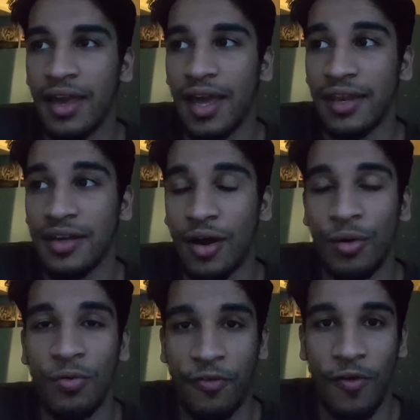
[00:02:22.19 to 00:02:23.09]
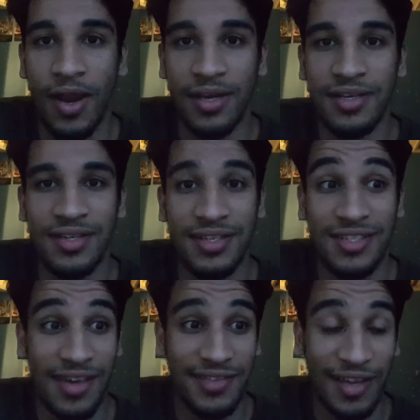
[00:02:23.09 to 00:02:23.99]
And the old friend
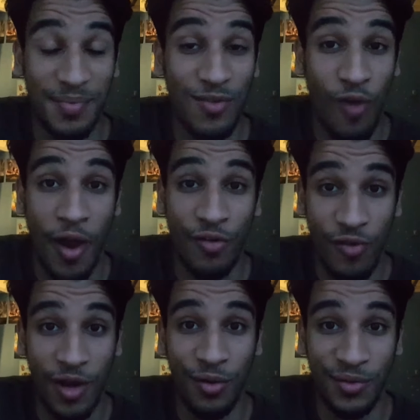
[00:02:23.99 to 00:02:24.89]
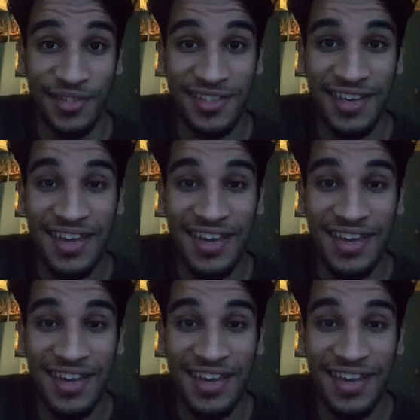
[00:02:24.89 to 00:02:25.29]
turns out to be Ryan Reynolds.